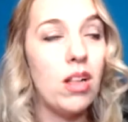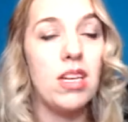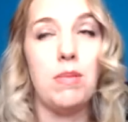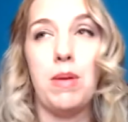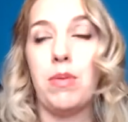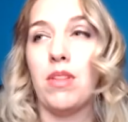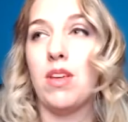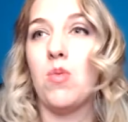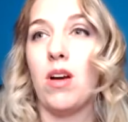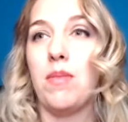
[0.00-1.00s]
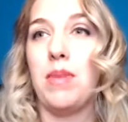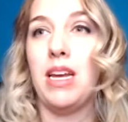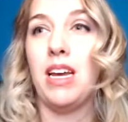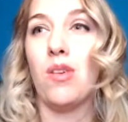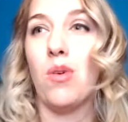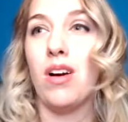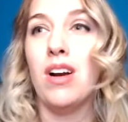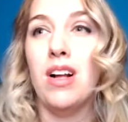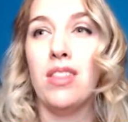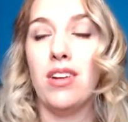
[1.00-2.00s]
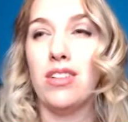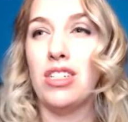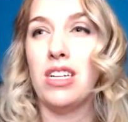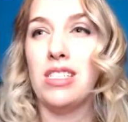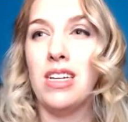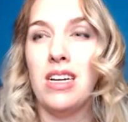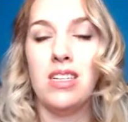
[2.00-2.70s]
people that you want to meet, or they're just